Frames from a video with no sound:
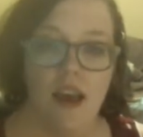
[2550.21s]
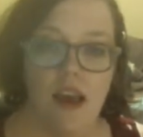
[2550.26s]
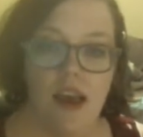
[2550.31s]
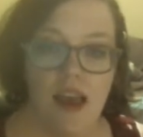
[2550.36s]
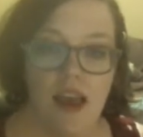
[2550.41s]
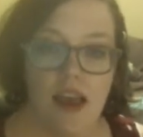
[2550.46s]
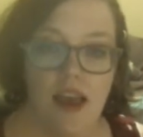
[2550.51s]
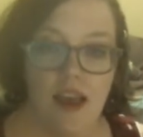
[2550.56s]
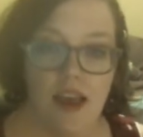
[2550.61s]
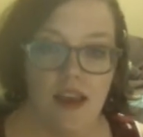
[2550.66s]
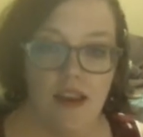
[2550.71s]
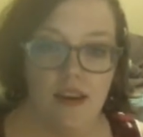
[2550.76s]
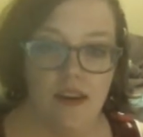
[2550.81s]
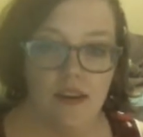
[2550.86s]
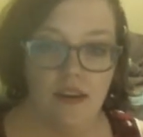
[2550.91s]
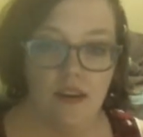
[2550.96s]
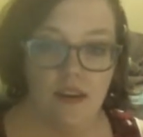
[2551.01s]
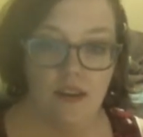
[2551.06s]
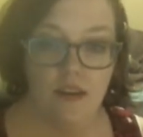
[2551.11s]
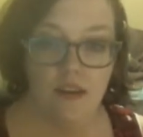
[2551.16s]
and
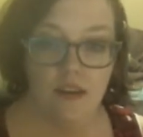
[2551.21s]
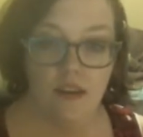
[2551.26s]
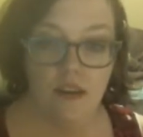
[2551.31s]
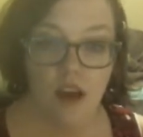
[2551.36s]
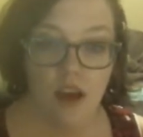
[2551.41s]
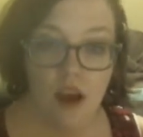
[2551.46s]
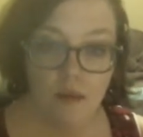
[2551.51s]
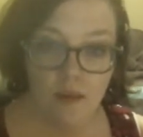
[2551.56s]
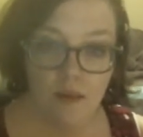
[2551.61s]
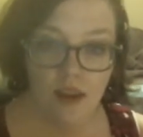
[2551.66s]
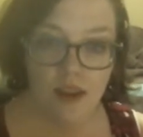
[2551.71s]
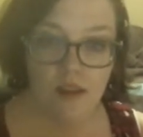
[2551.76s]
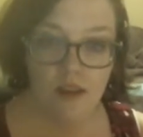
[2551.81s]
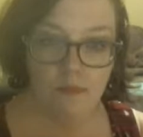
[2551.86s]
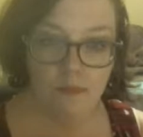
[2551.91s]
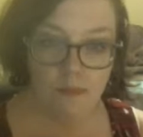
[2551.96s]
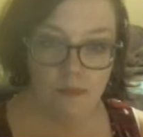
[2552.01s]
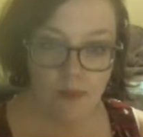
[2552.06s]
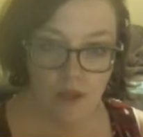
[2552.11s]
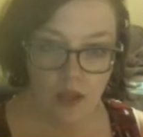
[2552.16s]

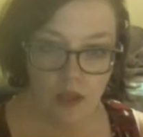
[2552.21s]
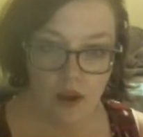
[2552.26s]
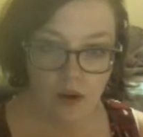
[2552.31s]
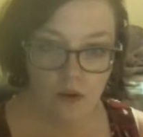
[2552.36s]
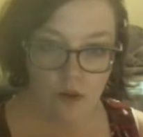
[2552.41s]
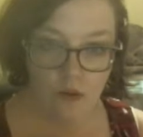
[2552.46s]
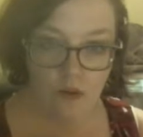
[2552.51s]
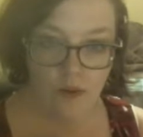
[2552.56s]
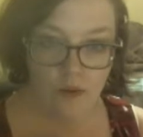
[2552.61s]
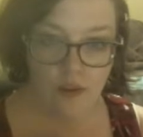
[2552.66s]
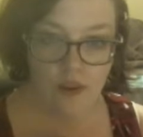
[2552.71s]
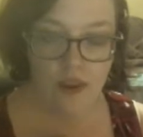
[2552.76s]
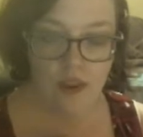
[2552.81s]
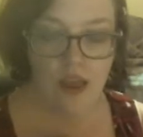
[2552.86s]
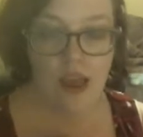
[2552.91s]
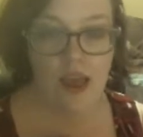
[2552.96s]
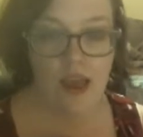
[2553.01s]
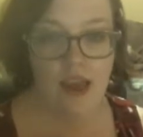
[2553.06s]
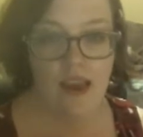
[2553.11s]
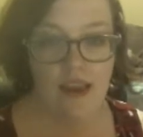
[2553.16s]
comment below,
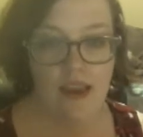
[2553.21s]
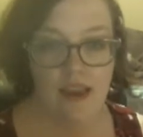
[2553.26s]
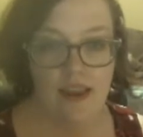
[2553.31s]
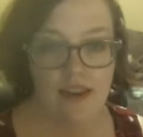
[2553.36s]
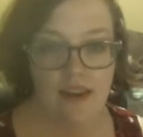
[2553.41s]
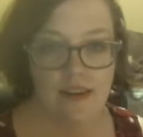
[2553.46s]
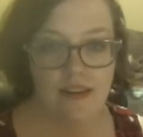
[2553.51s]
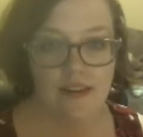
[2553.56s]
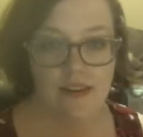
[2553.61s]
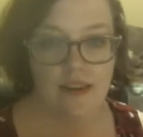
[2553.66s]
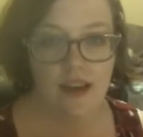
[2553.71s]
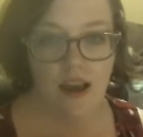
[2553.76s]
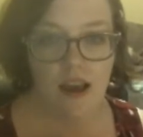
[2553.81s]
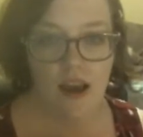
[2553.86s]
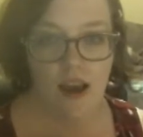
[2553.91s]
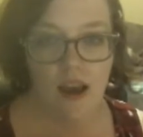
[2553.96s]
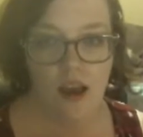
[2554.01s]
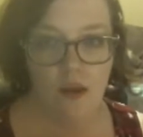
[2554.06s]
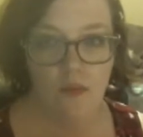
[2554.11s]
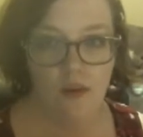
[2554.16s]
and
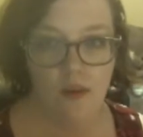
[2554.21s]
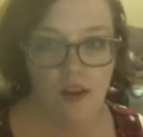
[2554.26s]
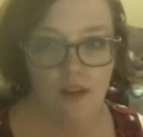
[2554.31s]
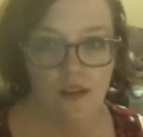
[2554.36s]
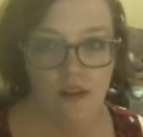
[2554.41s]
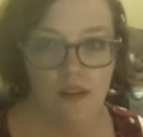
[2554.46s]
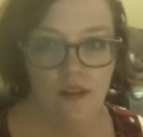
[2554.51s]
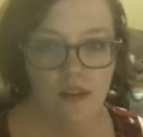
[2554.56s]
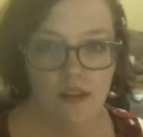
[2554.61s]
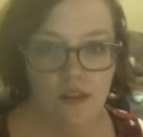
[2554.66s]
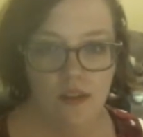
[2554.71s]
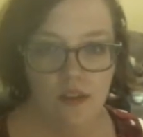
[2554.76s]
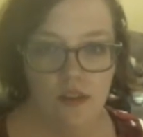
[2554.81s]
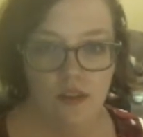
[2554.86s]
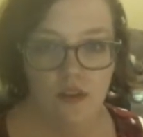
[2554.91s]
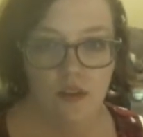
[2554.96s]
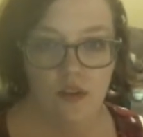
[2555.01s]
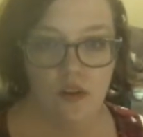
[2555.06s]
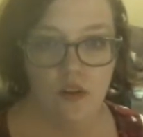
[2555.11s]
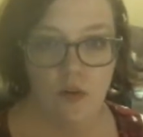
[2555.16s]
I will
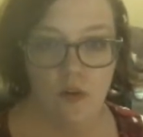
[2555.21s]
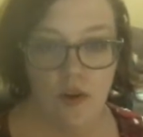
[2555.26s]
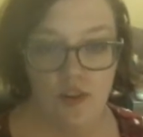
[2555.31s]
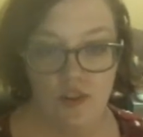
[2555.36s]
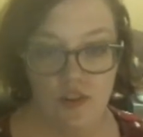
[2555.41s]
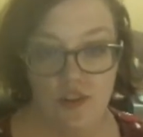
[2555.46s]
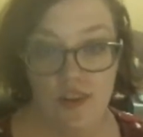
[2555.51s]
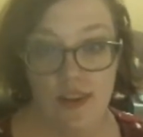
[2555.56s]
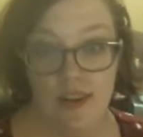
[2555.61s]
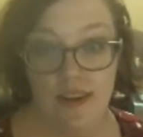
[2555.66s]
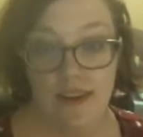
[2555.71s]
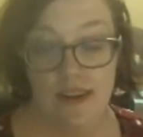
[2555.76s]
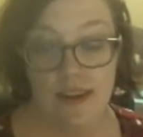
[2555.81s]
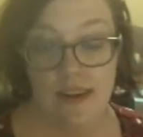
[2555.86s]
do a question and